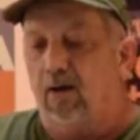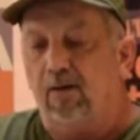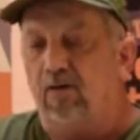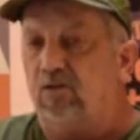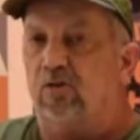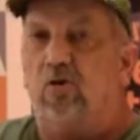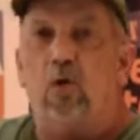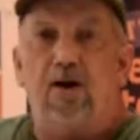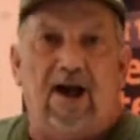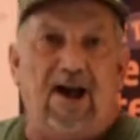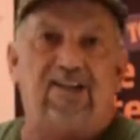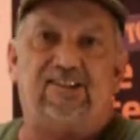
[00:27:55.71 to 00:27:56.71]
This is a great
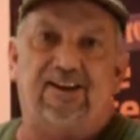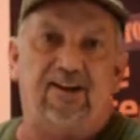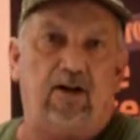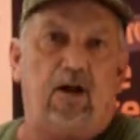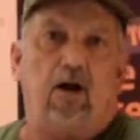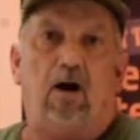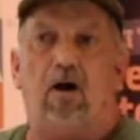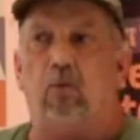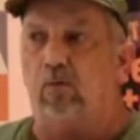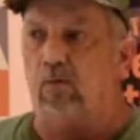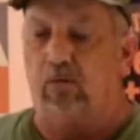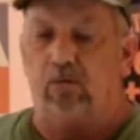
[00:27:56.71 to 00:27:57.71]
asset. I
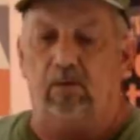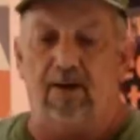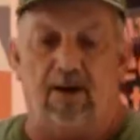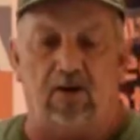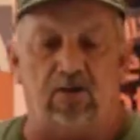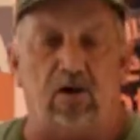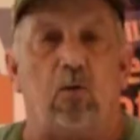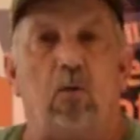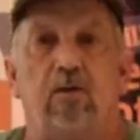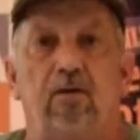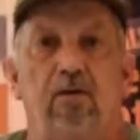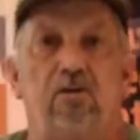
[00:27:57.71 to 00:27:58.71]
will now start
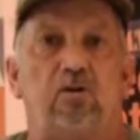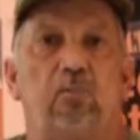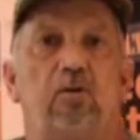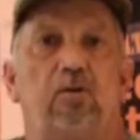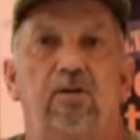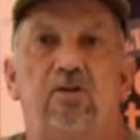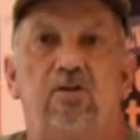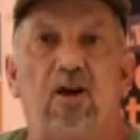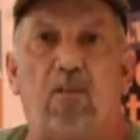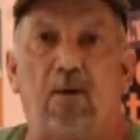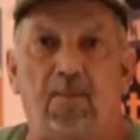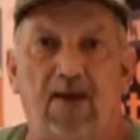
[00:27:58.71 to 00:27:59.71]
running these or putting these in
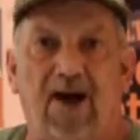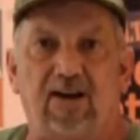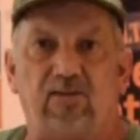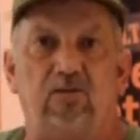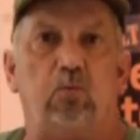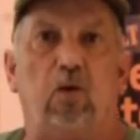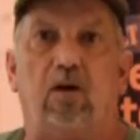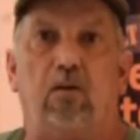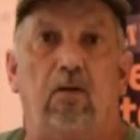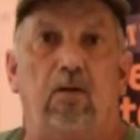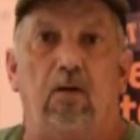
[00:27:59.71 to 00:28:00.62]
all my packs as well.